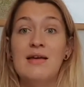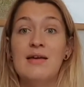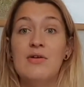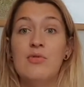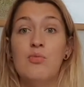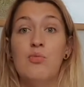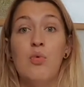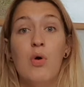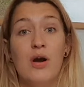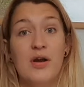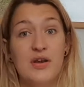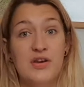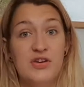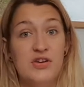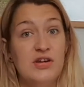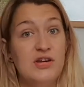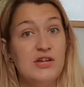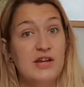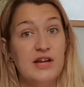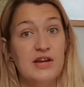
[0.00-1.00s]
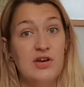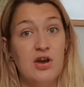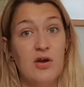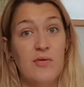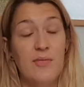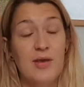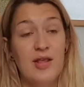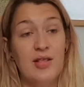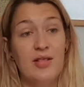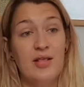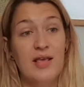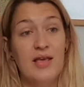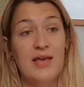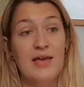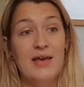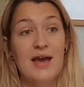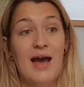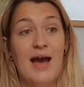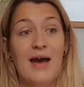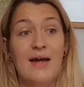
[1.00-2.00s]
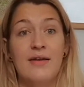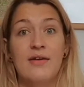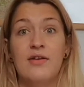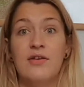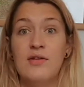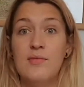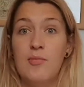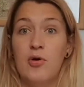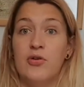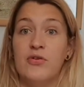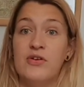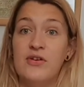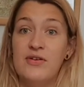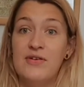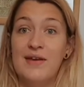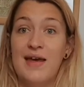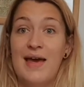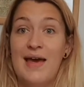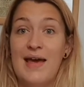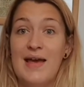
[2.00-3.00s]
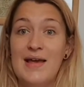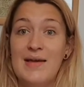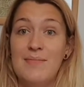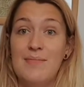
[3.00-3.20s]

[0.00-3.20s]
why she did go missing, and the modern day,